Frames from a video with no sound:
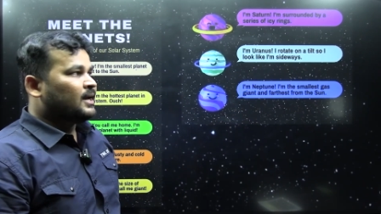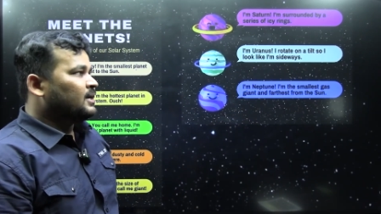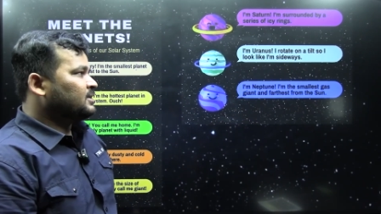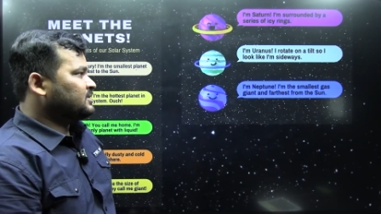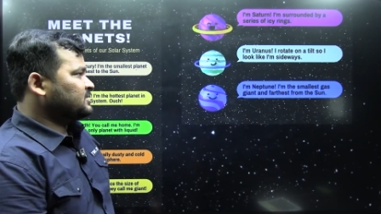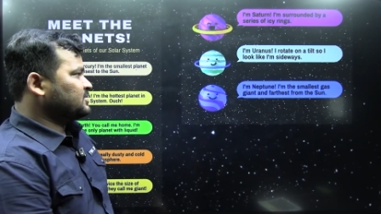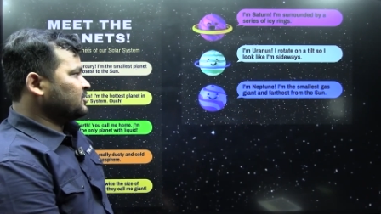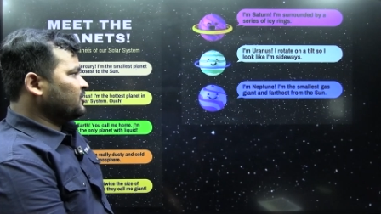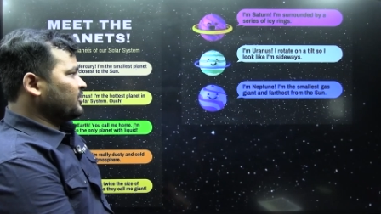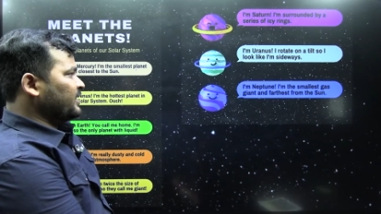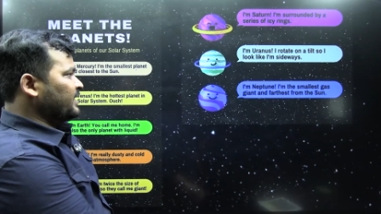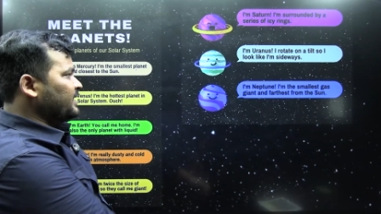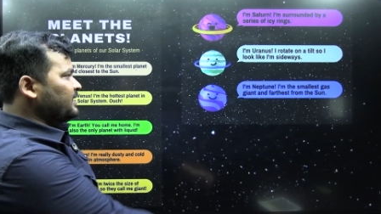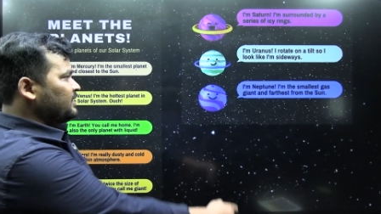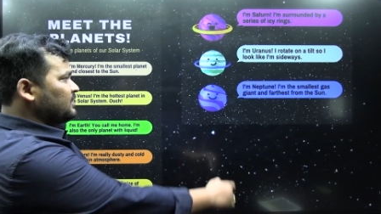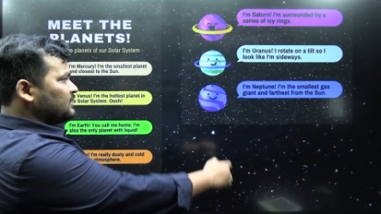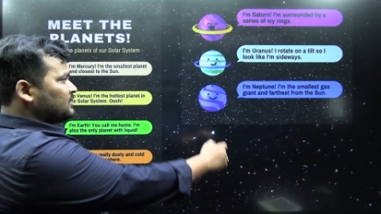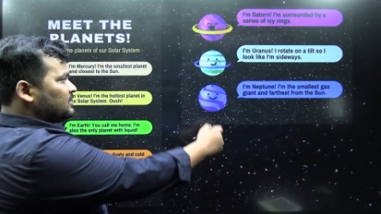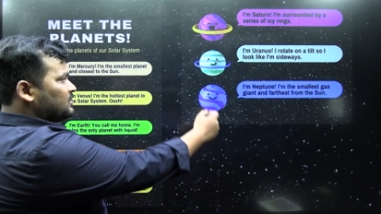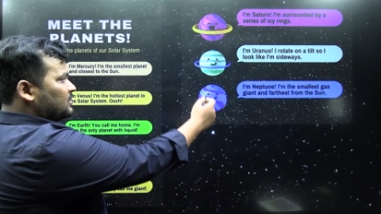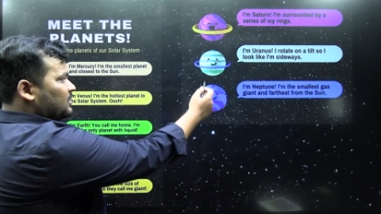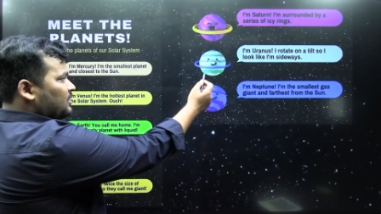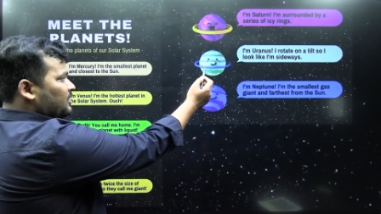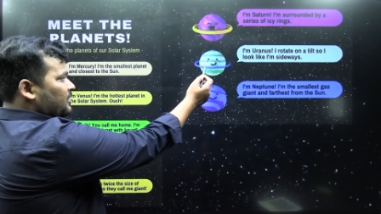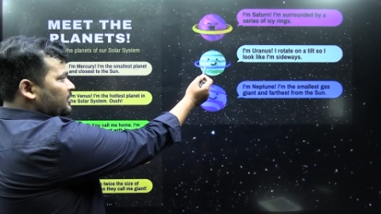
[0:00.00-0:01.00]
So
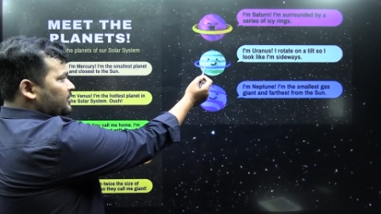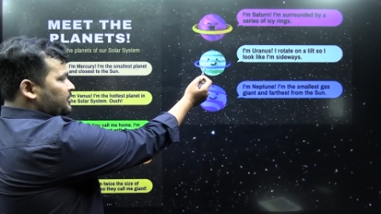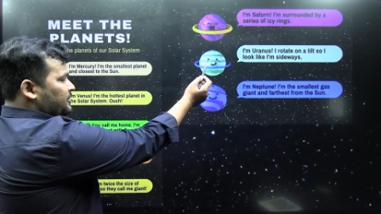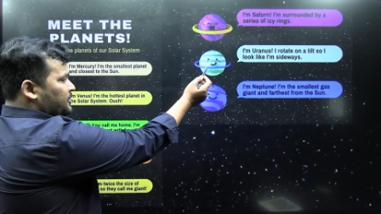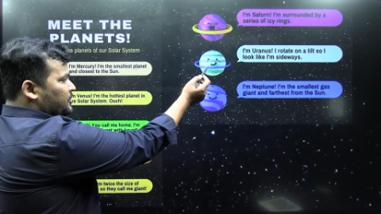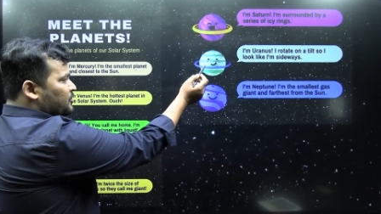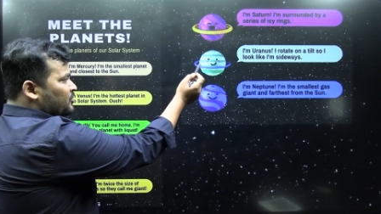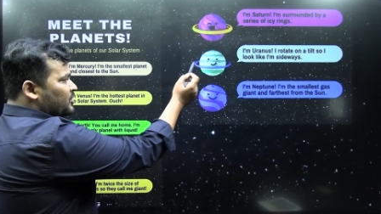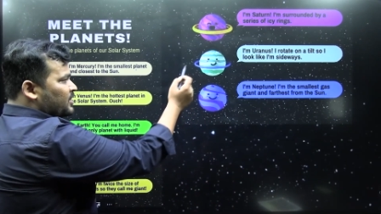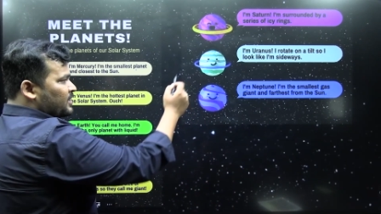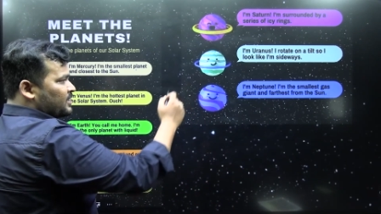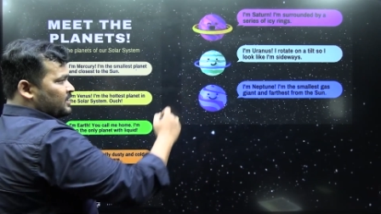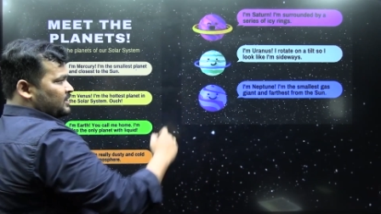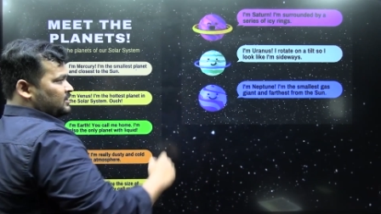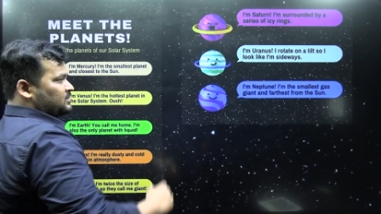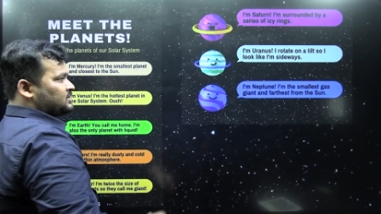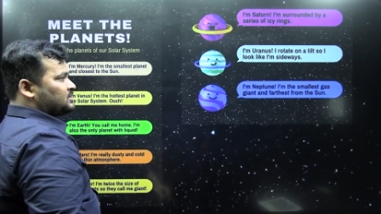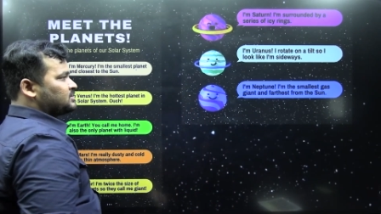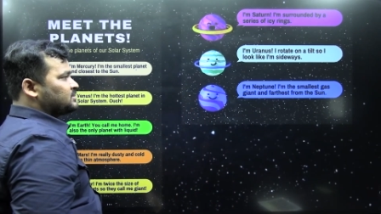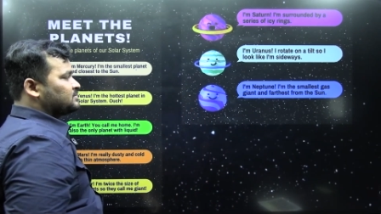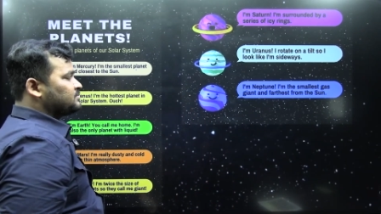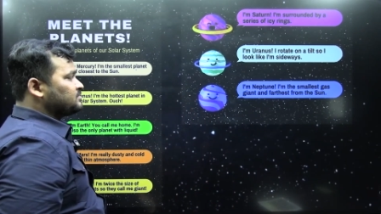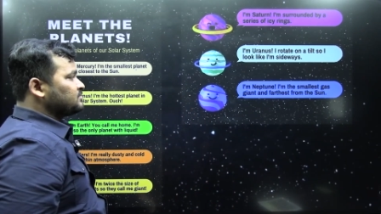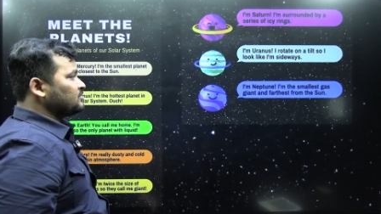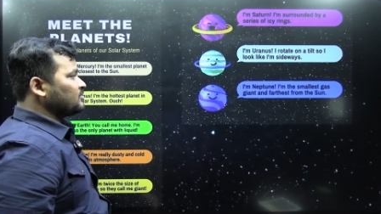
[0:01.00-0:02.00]
here
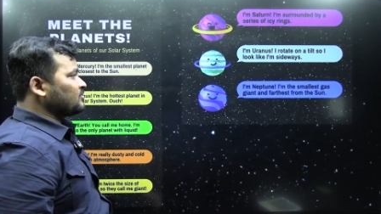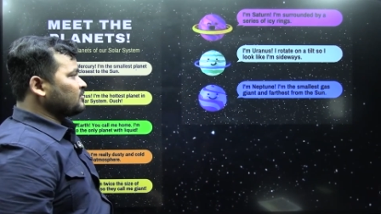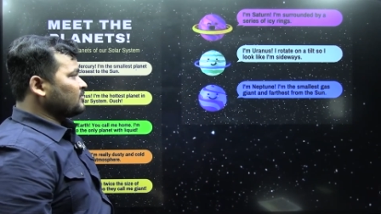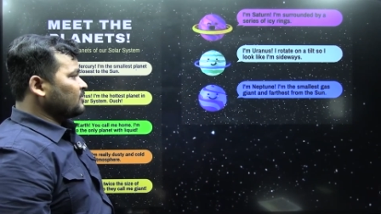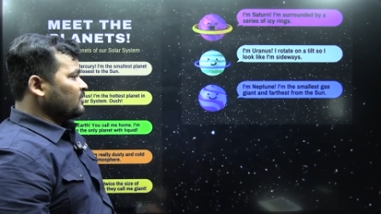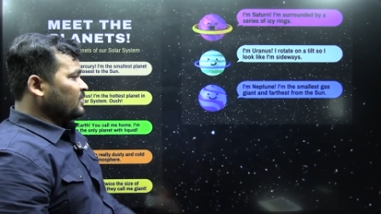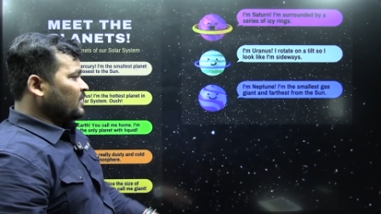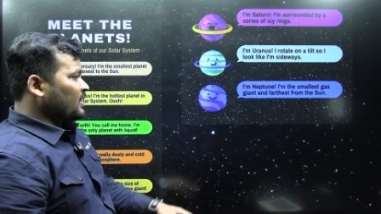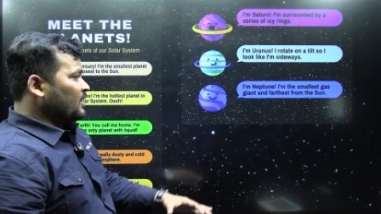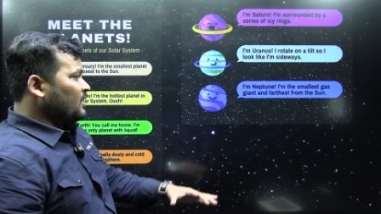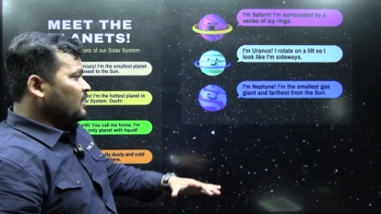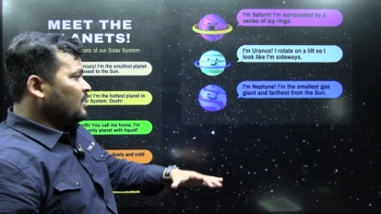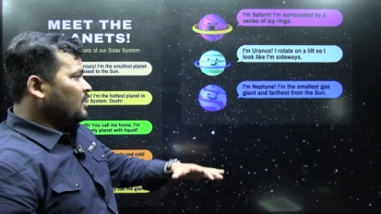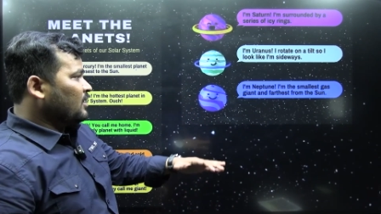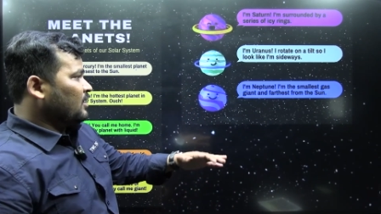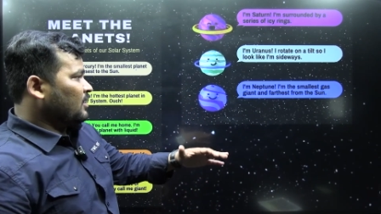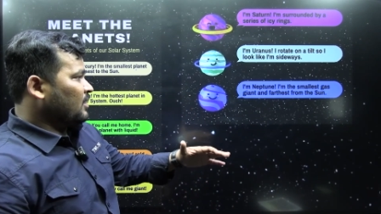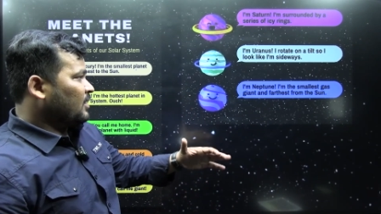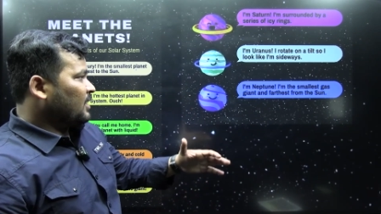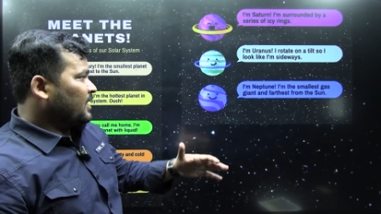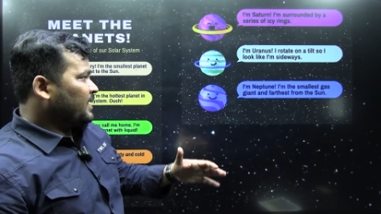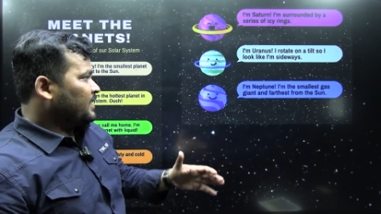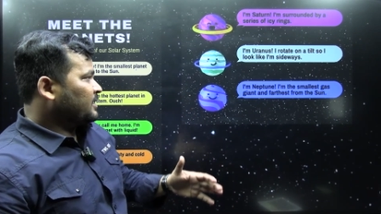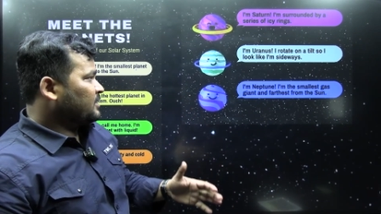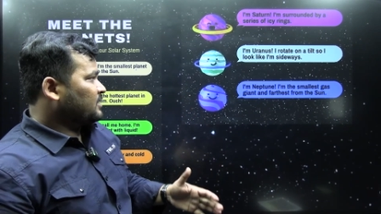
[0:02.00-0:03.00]
Uranus,
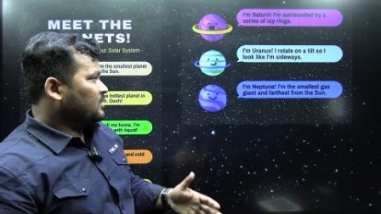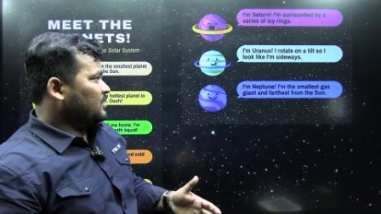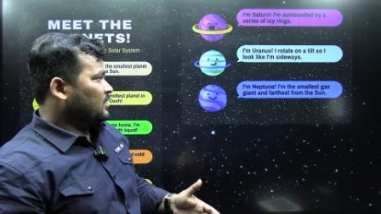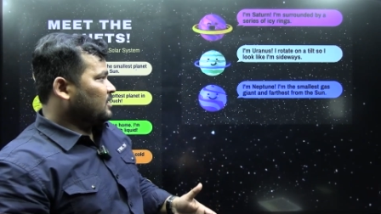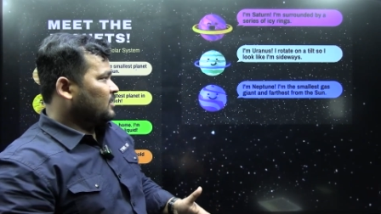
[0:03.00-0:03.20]
like